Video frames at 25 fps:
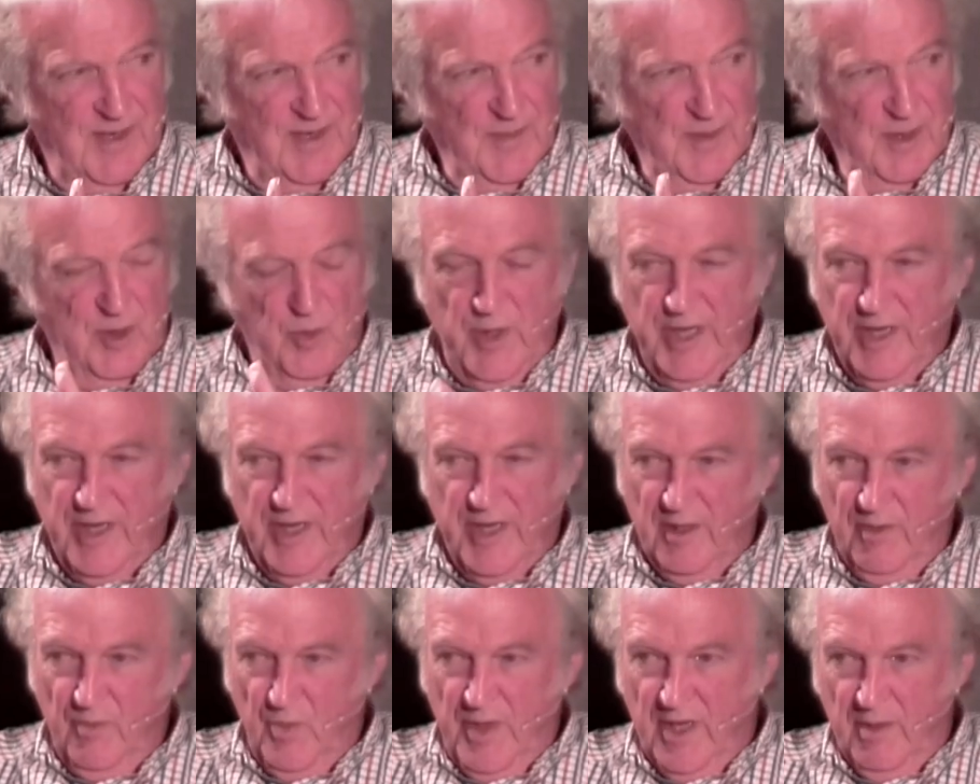We
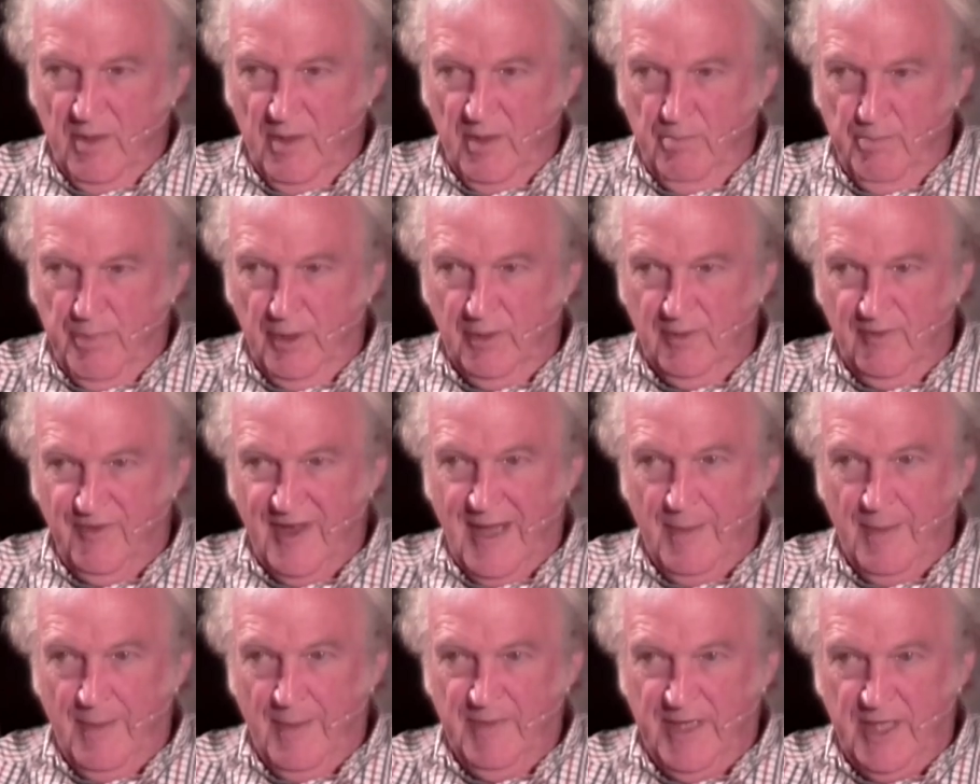can build
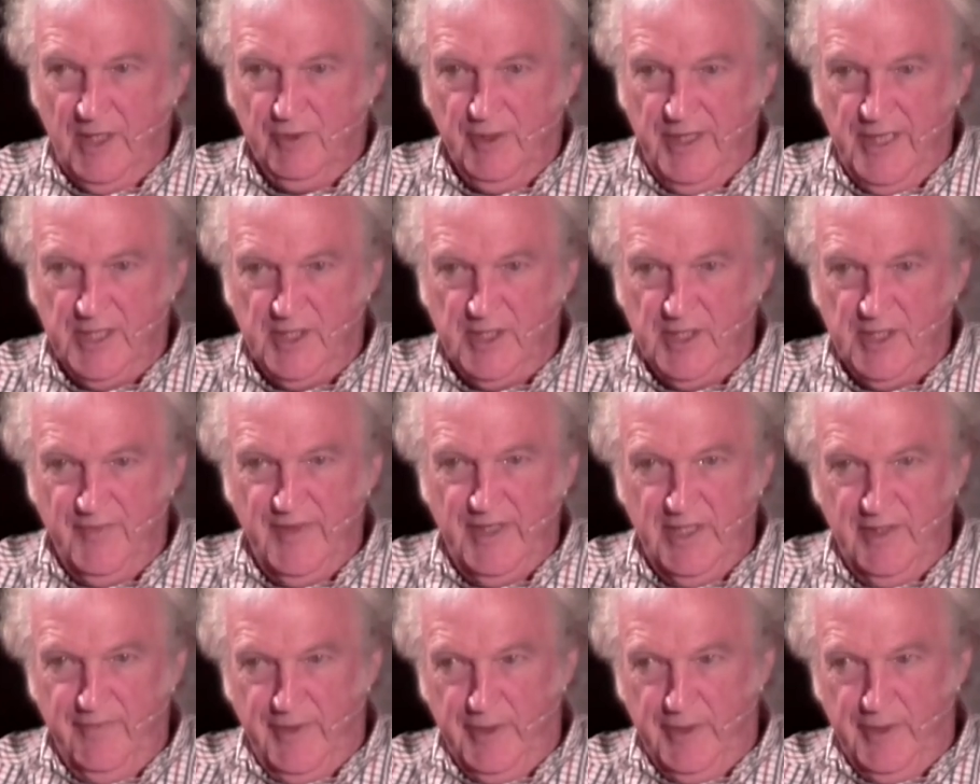family trees of
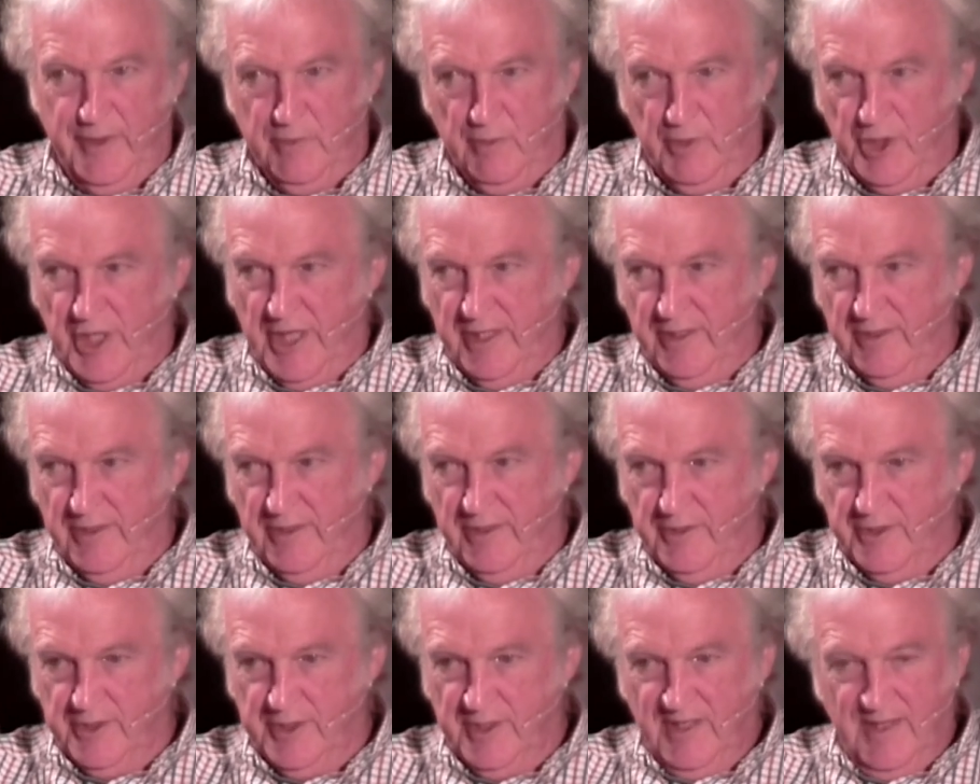individual
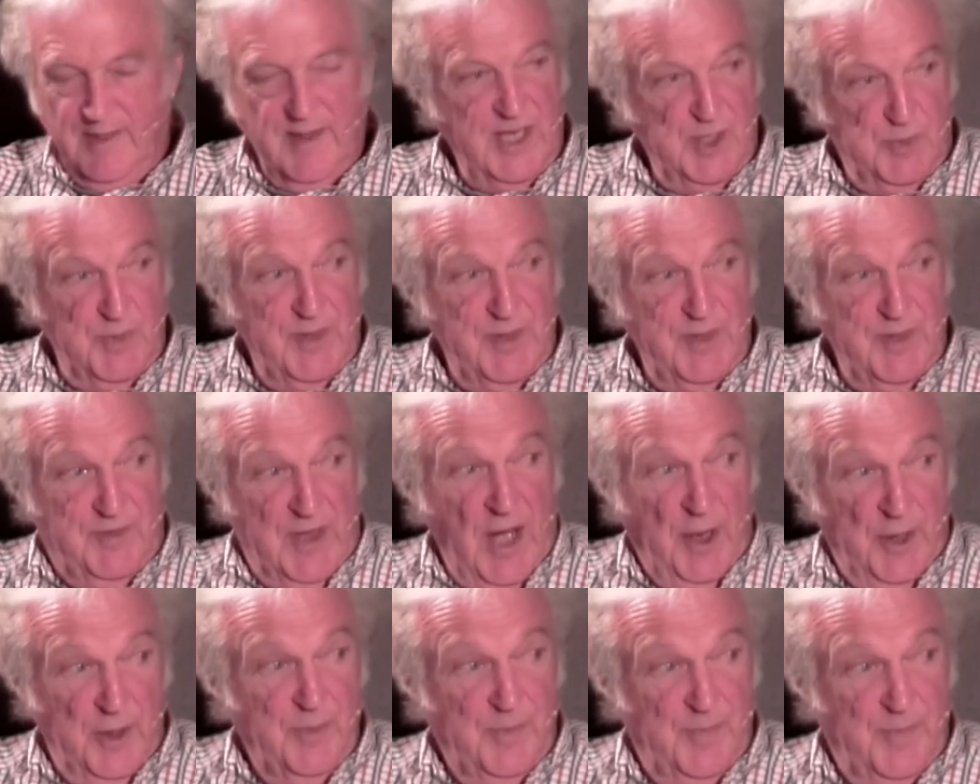genes, as we've
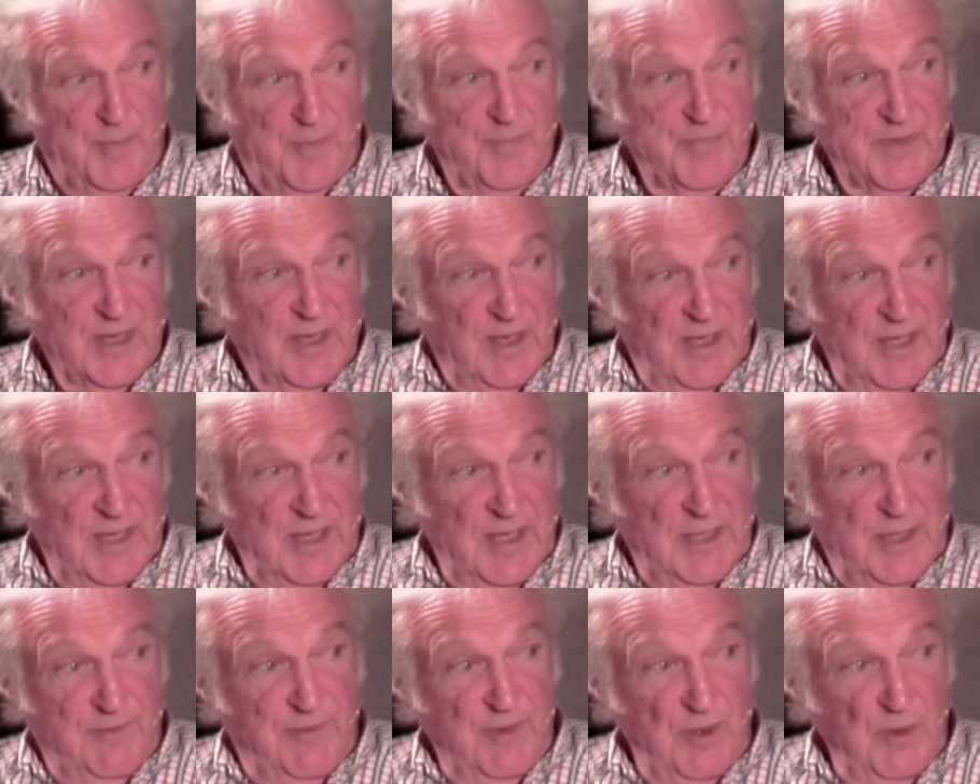done in
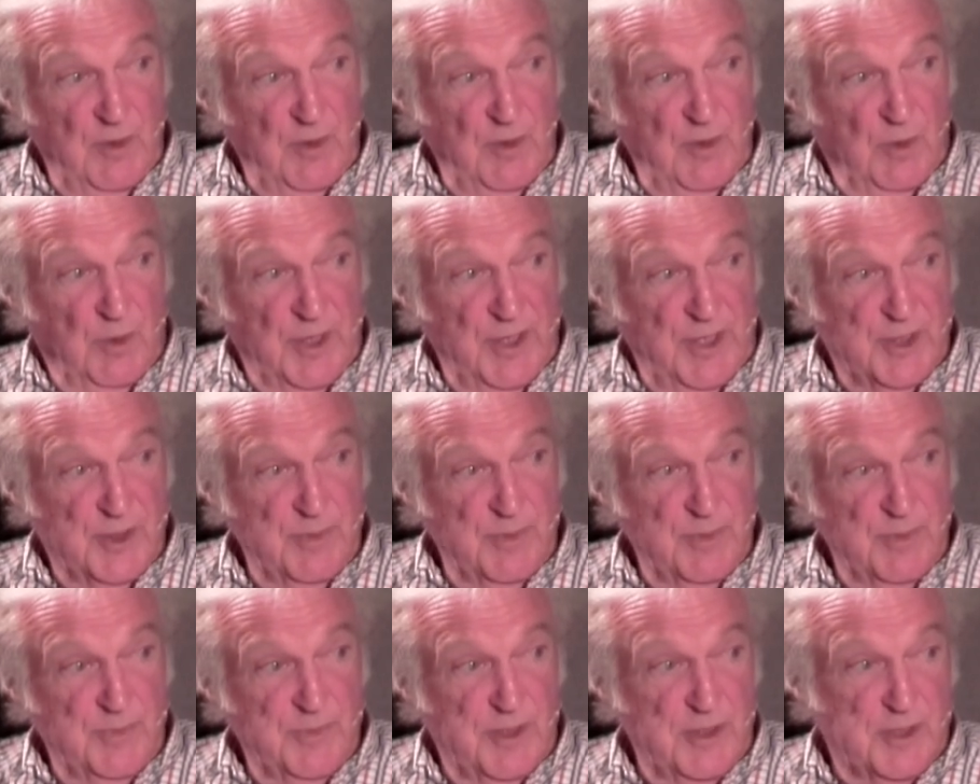different
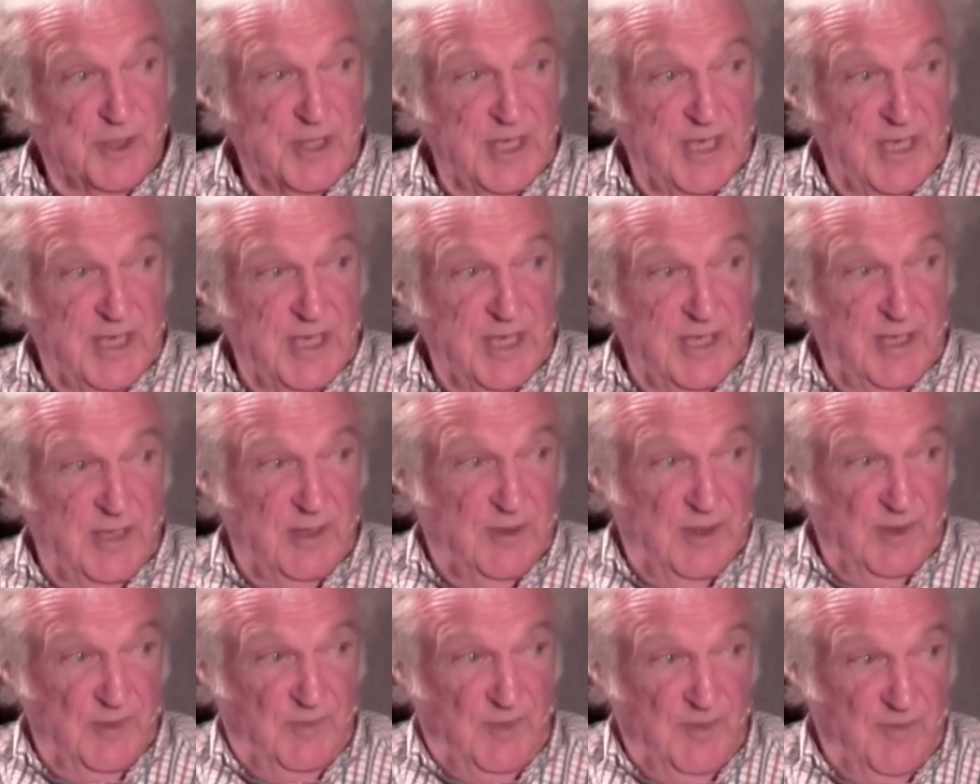organisms, to see
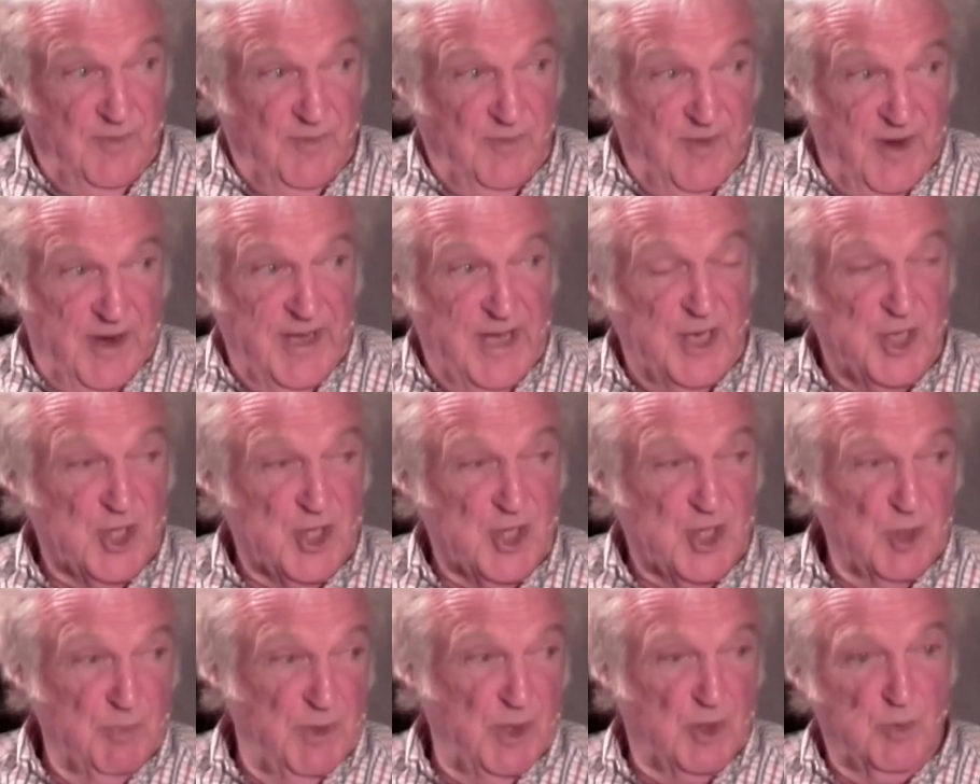the
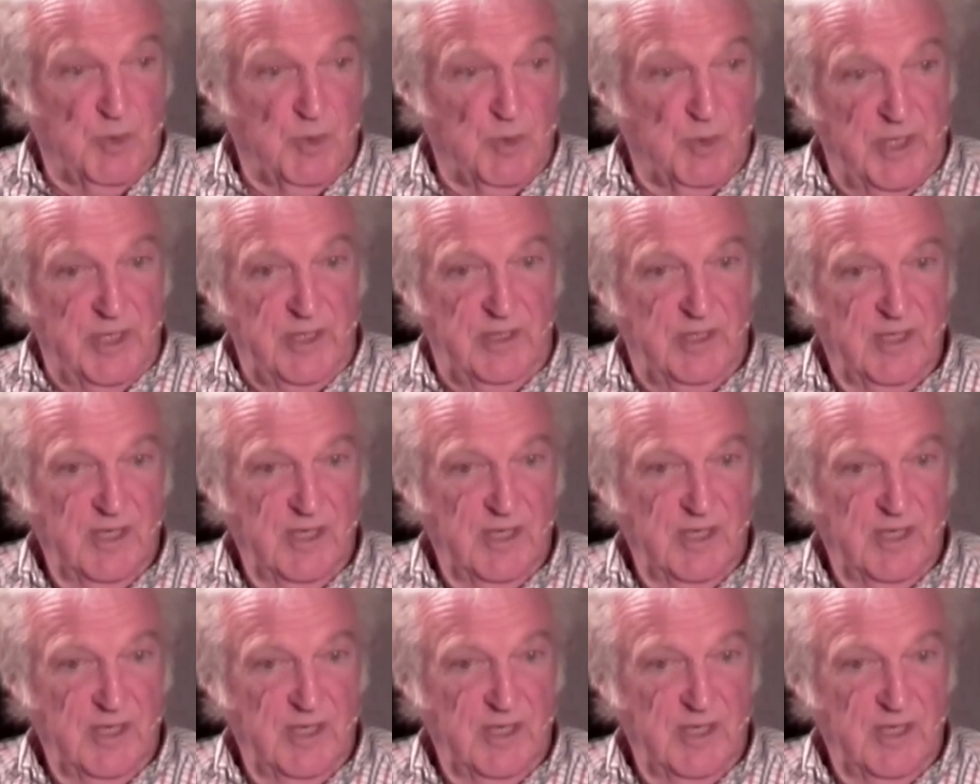variation between